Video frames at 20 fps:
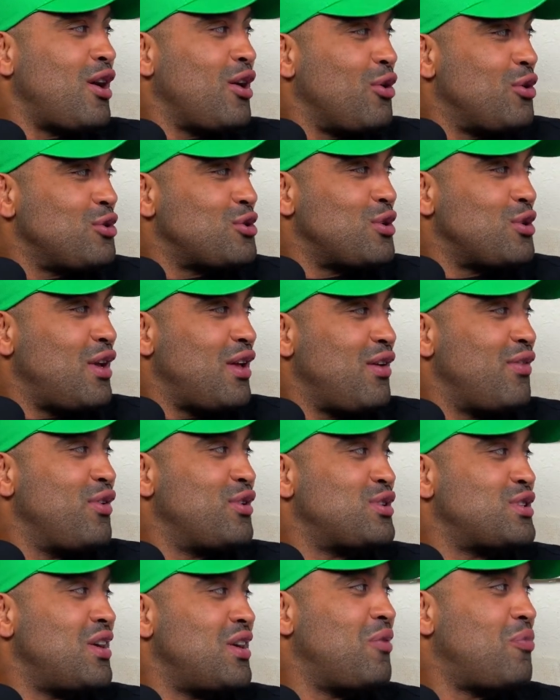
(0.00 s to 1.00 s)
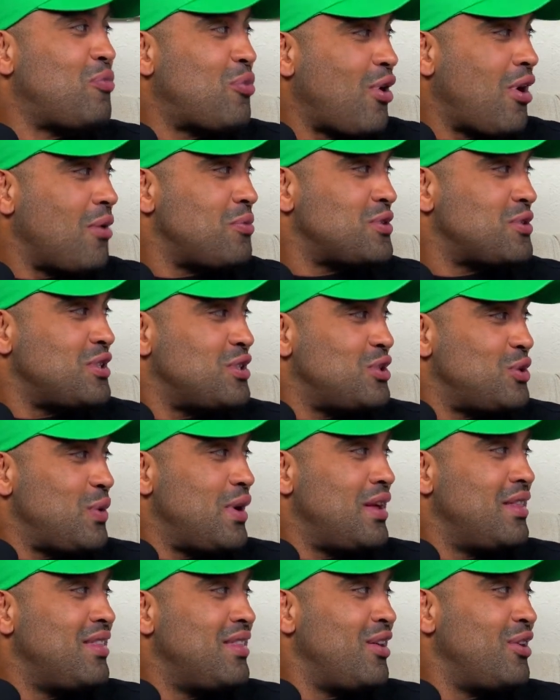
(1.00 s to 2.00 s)
Also, give yourself props because you
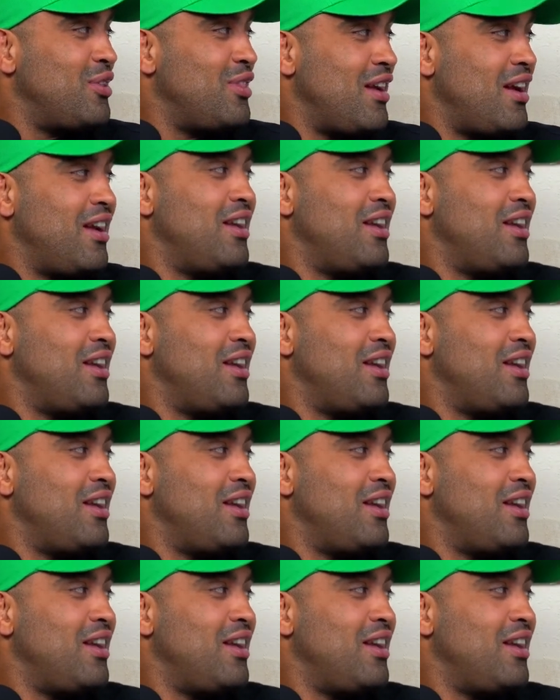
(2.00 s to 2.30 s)
went out there